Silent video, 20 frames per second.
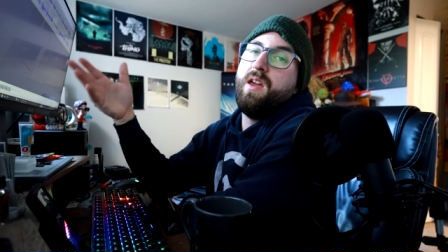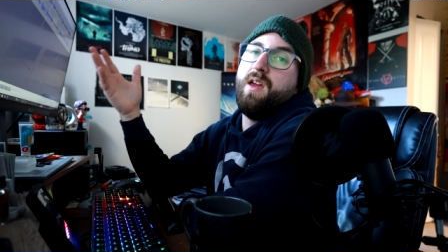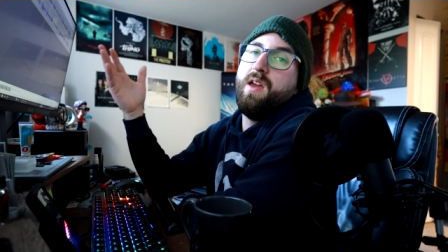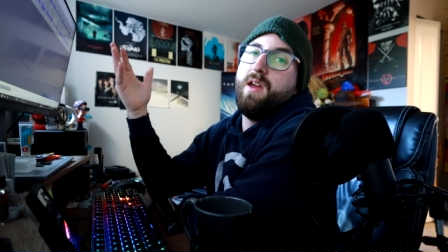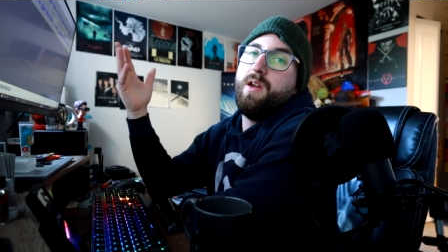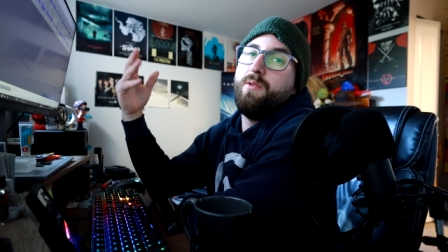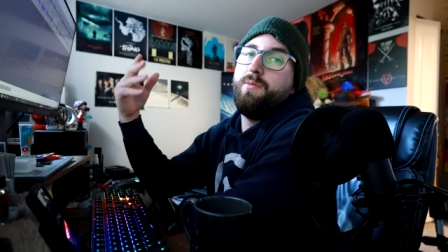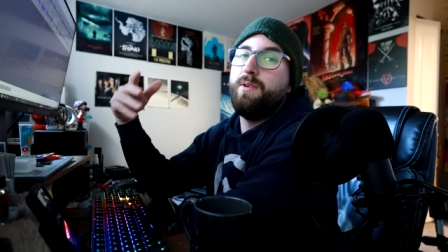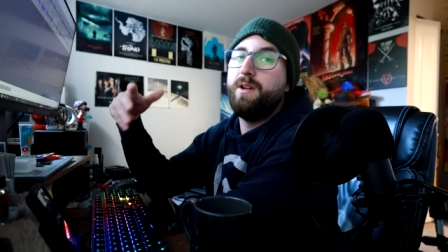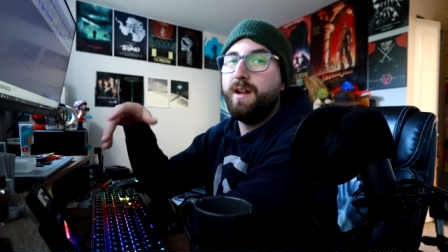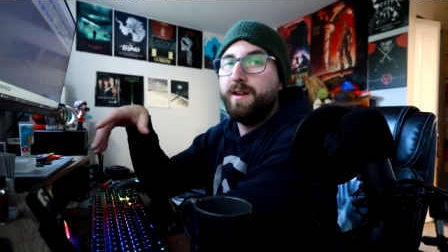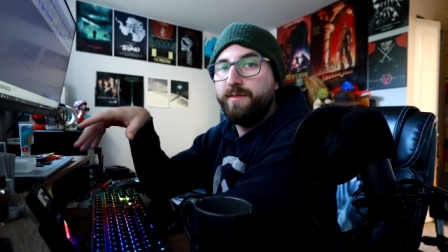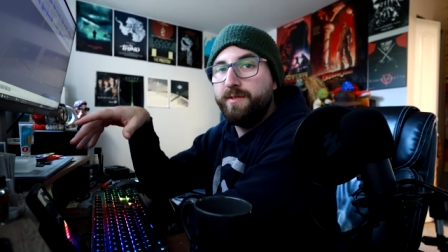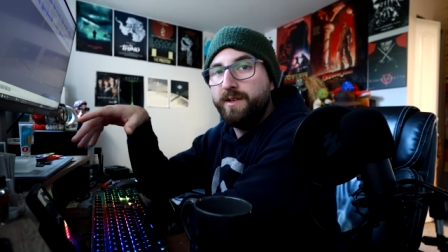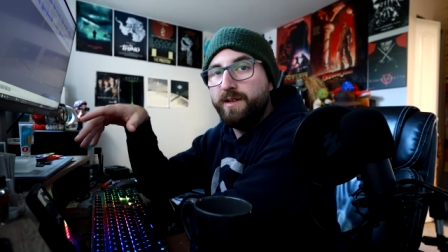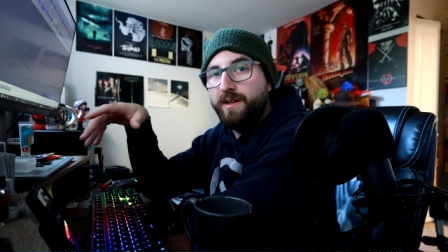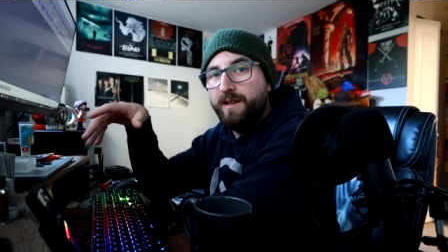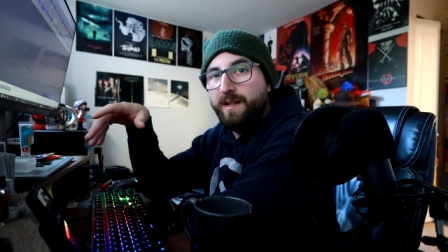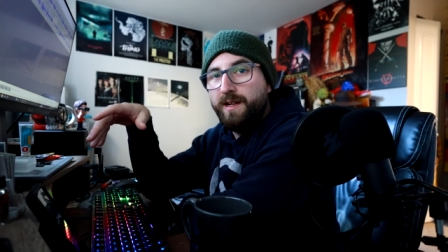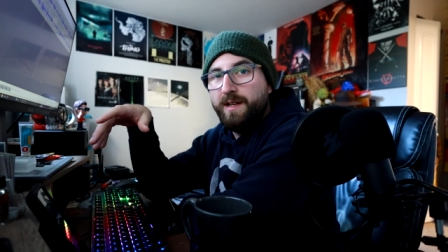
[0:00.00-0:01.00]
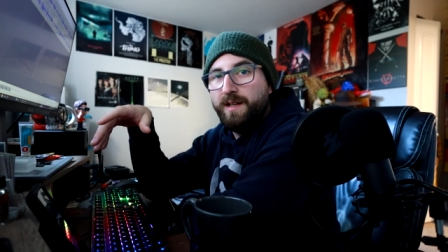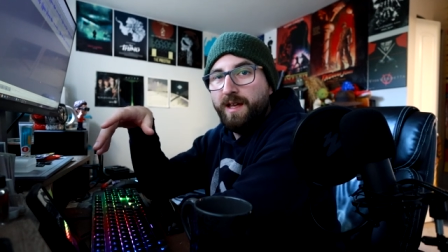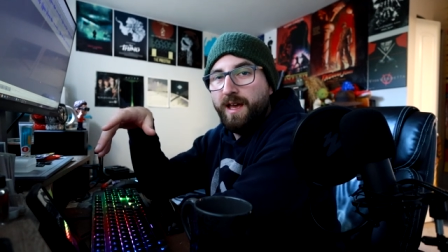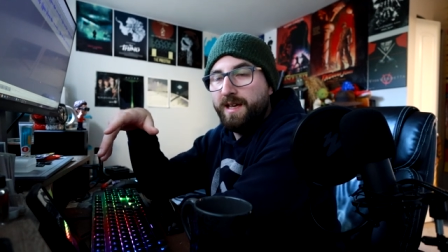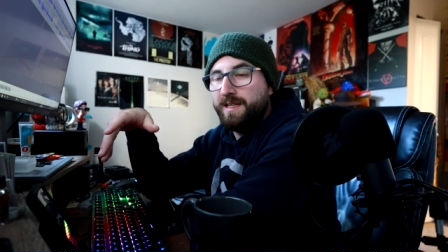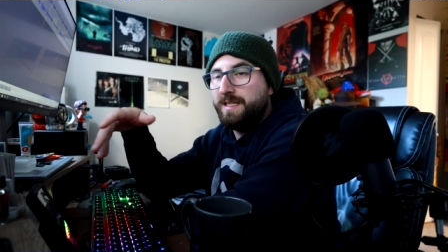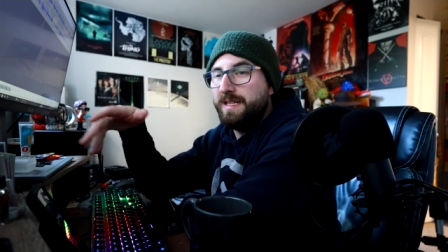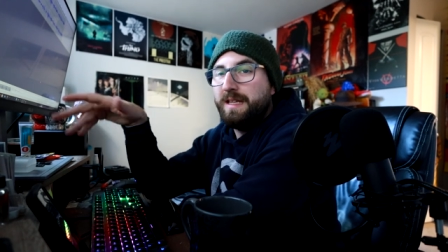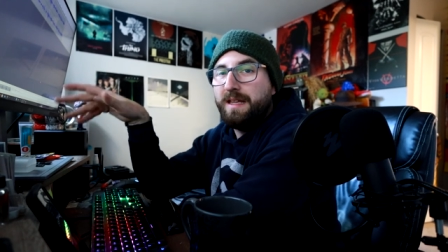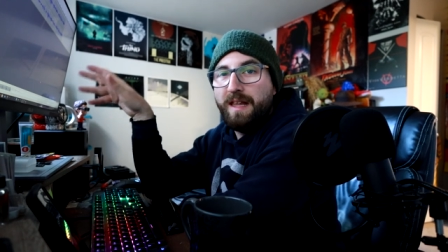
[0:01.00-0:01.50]
eh, whatever,
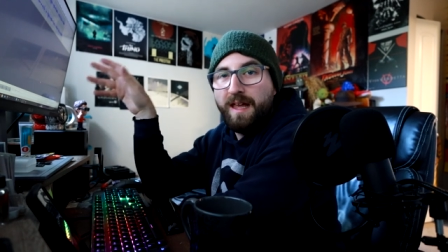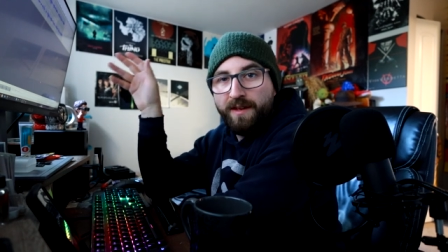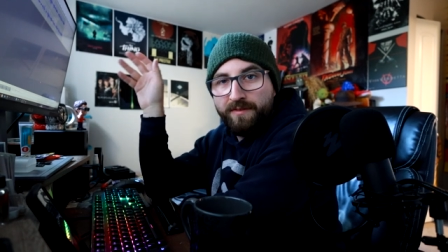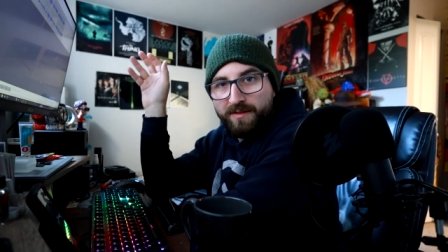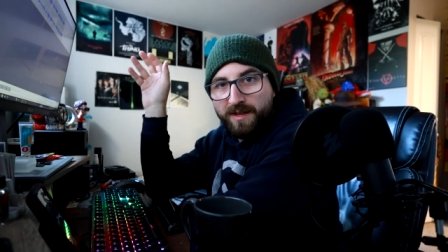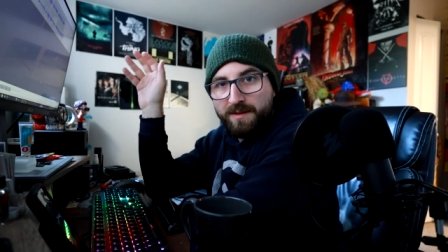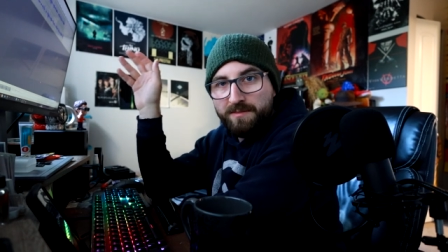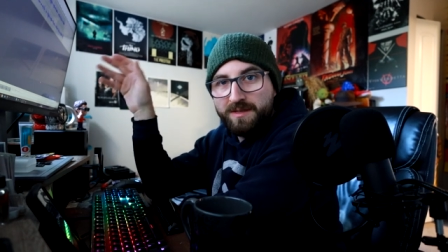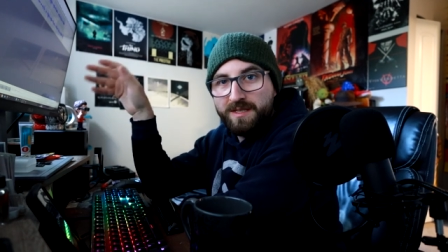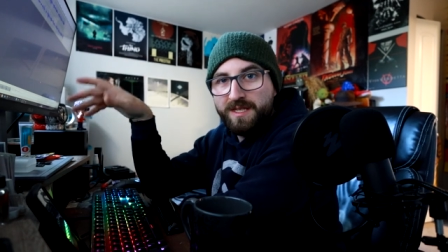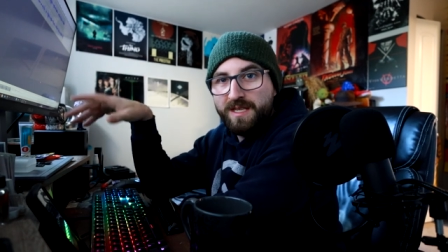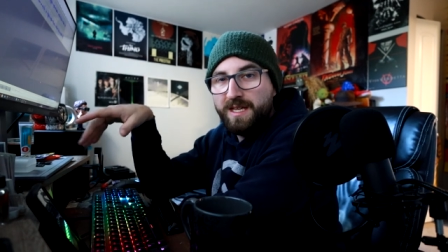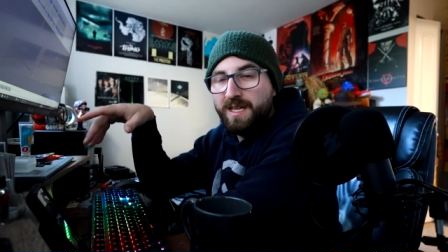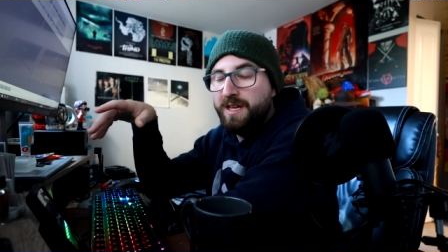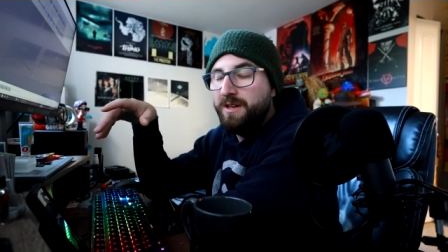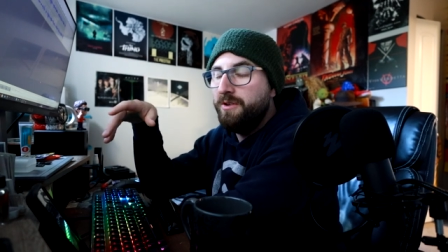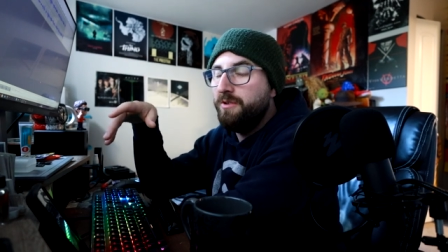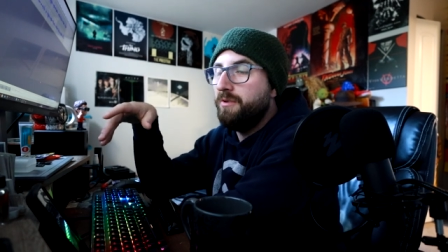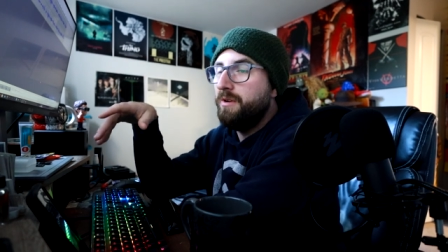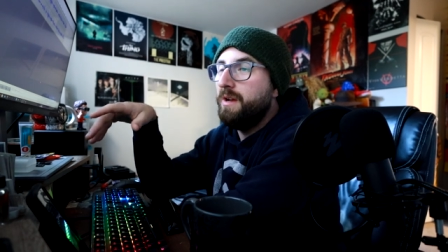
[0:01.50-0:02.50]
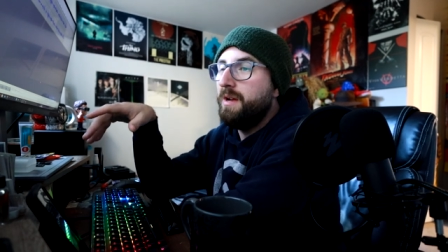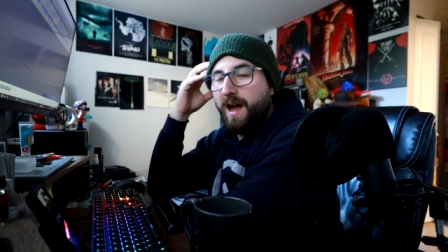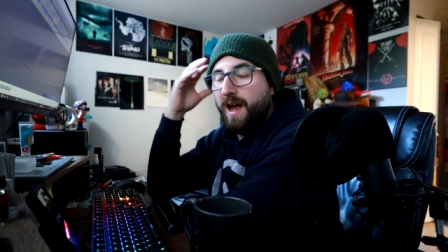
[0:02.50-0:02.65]
as he left MCU.